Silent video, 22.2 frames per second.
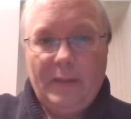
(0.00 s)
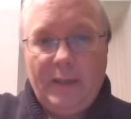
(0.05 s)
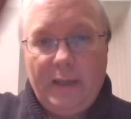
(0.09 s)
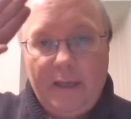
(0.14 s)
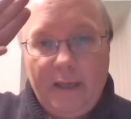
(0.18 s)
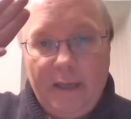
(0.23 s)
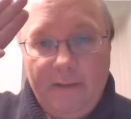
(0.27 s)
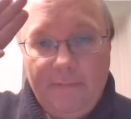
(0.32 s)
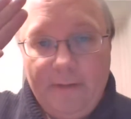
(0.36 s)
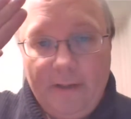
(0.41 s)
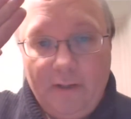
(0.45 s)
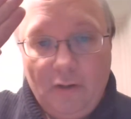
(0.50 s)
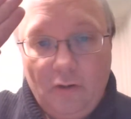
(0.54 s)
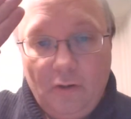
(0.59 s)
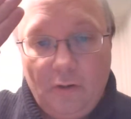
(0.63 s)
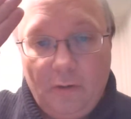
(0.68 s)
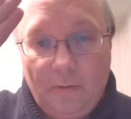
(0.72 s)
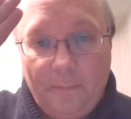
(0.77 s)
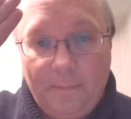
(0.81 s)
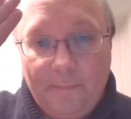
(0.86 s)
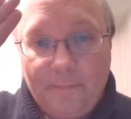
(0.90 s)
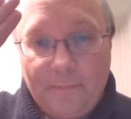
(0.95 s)
Evening
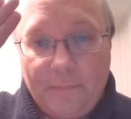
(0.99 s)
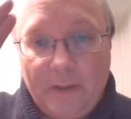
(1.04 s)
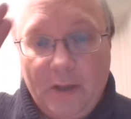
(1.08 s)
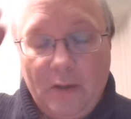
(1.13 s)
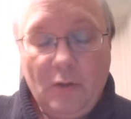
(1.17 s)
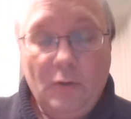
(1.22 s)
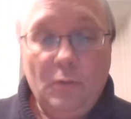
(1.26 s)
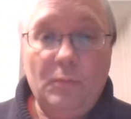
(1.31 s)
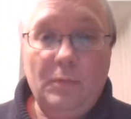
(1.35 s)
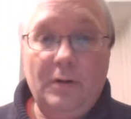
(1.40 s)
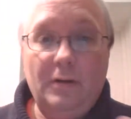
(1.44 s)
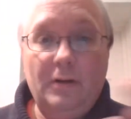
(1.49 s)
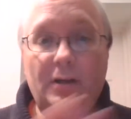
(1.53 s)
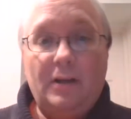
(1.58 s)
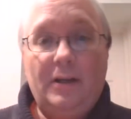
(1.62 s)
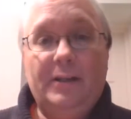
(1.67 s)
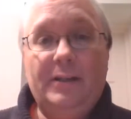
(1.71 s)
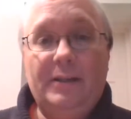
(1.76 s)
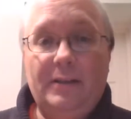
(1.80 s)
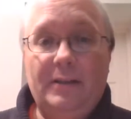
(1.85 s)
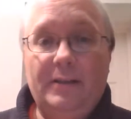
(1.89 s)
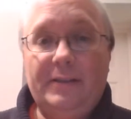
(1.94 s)
all. Well,
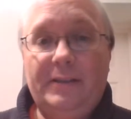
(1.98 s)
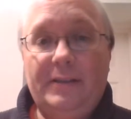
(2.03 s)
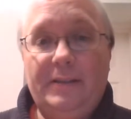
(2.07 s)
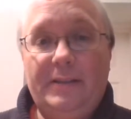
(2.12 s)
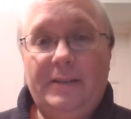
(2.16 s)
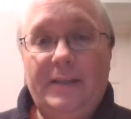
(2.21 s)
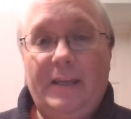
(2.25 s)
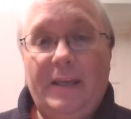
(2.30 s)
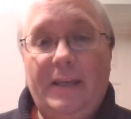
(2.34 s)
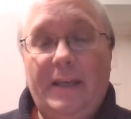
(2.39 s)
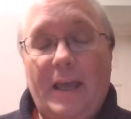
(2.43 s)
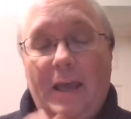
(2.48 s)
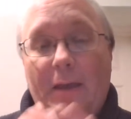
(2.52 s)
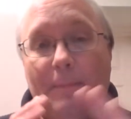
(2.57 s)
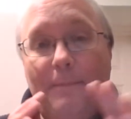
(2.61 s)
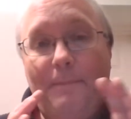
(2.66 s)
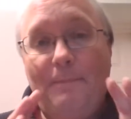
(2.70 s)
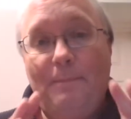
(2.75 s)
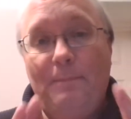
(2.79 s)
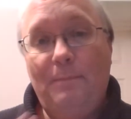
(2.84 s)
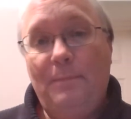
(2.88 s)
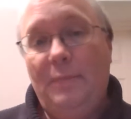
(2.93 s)
I'd like to say
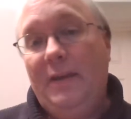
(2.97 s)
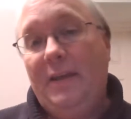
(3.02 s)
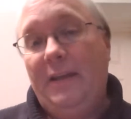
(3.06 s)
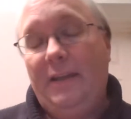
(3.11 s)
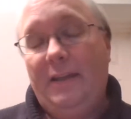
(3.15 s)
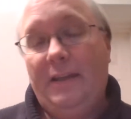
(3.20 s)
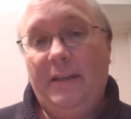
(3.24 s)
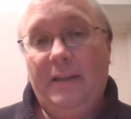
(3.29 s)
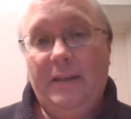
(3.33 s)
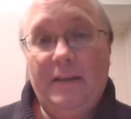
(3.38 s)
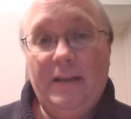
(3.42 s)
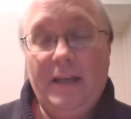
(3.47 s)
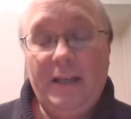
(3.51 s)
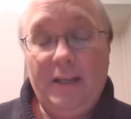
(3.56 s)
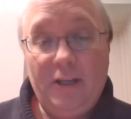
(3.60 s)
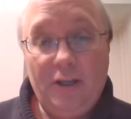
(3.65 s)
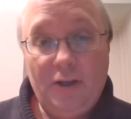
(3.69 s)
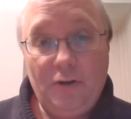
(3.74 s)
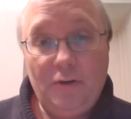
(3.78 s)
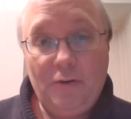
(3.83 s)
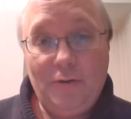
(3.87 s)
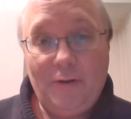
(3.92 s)
a big
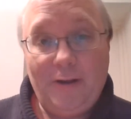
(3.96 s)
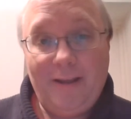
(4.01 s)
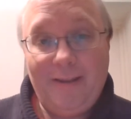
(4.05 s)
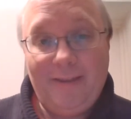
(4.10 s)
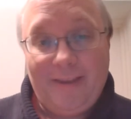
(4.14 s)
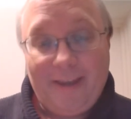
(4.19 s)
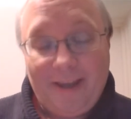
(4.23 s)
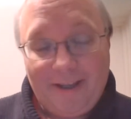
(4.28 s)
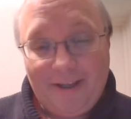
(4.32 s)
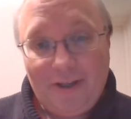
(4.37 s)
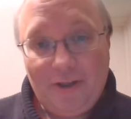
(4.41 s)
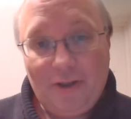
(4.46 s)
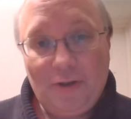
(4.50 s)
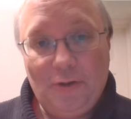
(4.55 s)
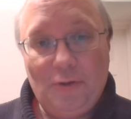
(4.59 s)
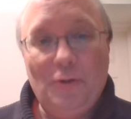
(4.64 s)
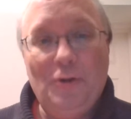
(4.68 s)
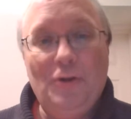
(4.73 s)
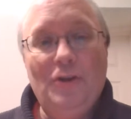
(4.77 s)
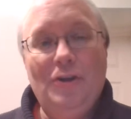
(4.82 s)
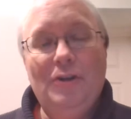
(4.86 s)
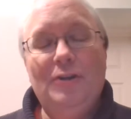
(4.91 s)
hello and thank
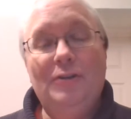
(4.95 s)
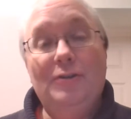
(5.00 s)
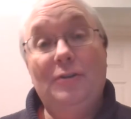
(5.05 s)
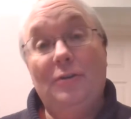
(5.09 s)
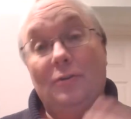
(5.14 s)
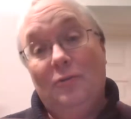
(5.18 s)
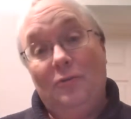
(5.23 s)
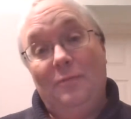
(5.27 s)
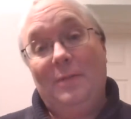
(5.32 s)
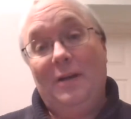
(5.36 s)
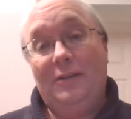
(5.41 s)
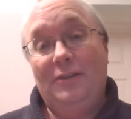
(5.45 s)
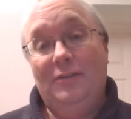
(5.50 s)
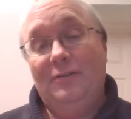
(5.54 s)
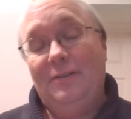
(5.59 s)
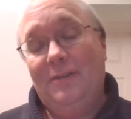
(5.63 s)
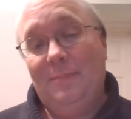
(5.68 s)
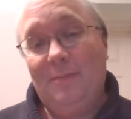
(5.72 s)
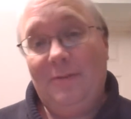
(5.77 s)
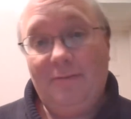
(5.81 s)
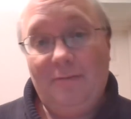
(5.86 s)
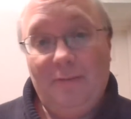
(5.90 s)
you to all my new
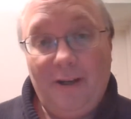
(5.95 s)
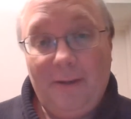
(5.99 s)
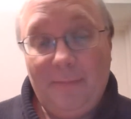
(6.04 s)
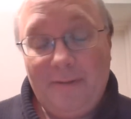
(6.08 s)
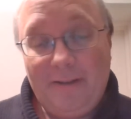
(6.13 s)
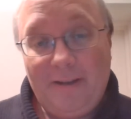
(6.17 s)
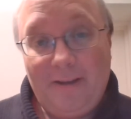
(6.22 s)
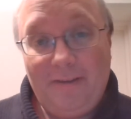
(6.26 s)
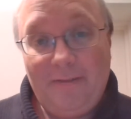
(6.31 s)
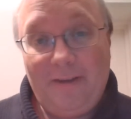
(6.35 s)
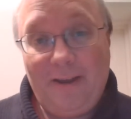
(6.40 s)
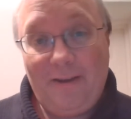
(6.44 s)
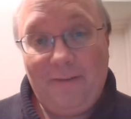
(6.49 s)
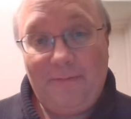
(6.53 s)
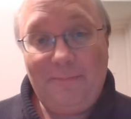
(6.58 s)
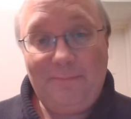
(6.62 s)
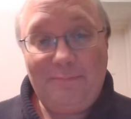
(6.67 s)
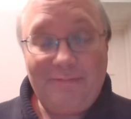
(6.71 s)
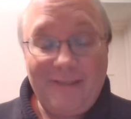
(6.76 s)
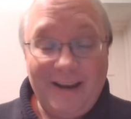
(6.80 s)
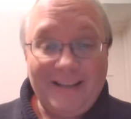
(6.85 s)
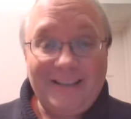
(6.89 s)
subscribers.
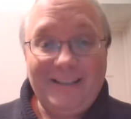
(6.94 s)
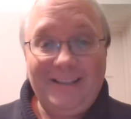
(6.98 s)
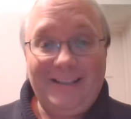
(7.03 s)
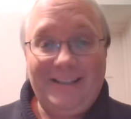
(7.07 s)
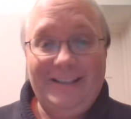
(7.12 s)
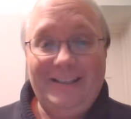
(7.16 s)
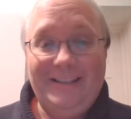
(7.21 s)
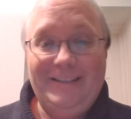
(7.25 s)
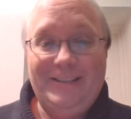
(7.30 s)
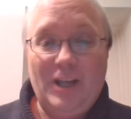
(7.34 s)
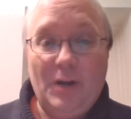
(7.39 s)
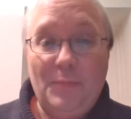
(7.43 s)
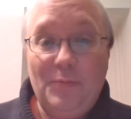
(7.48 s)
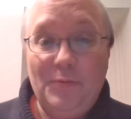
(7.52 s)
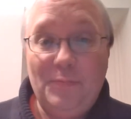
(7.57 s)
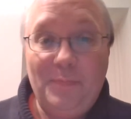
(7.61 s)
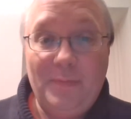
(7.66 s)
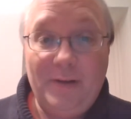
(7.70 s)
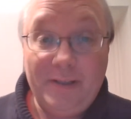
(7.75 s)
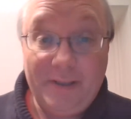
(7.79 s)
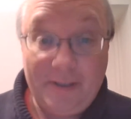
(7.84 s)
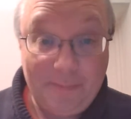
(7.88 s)
I've practically
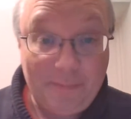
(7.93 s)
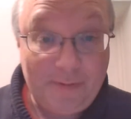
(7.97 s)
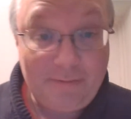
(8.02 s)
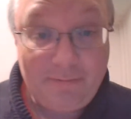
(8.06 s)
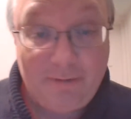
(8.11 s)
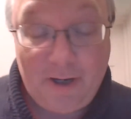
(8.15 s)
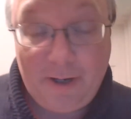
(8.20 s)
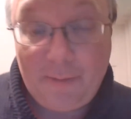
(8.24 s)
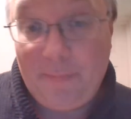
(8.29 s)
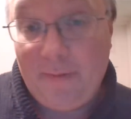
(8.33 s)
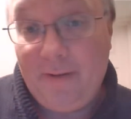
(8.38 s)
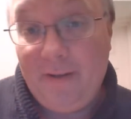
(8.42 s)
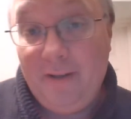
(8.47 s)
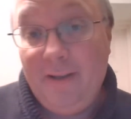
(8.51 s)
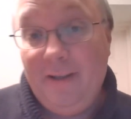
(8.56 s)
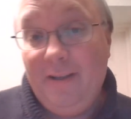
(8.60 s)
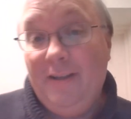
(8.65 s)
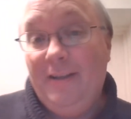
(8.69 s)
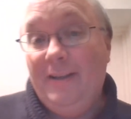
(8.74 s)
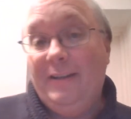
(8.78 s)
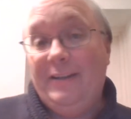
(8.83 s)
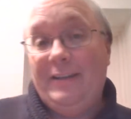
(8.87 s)
doubled my subscriber
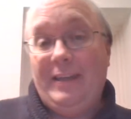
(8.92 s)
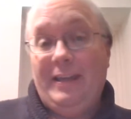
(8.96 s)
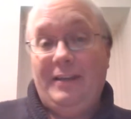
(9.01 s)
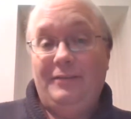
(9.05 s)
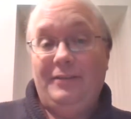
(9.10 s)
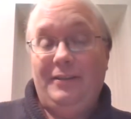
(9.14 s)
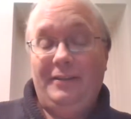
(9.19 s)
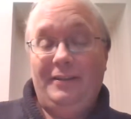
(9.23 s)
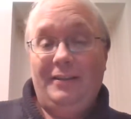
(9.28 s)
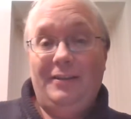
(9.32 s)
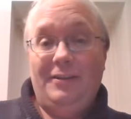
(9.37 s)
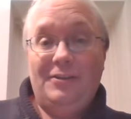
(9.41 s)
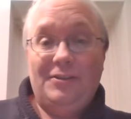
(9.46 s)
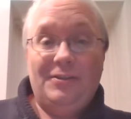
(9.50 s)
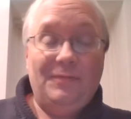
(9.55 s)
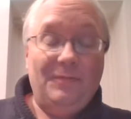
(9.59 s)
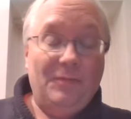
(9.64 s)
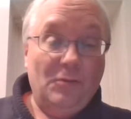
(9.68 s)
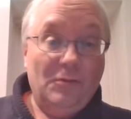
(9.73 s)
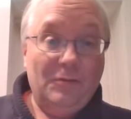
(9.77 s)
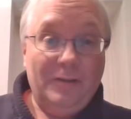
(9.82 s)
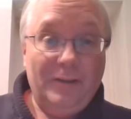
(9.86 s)
count in the last
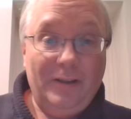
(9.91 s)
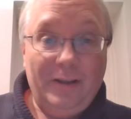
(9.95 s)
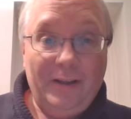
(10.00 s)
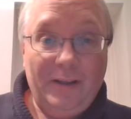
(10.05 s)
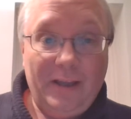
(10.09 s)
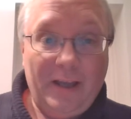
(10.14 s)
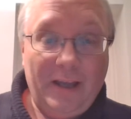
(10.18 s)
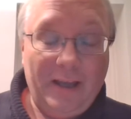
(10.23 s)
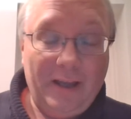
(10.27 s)
fortnight,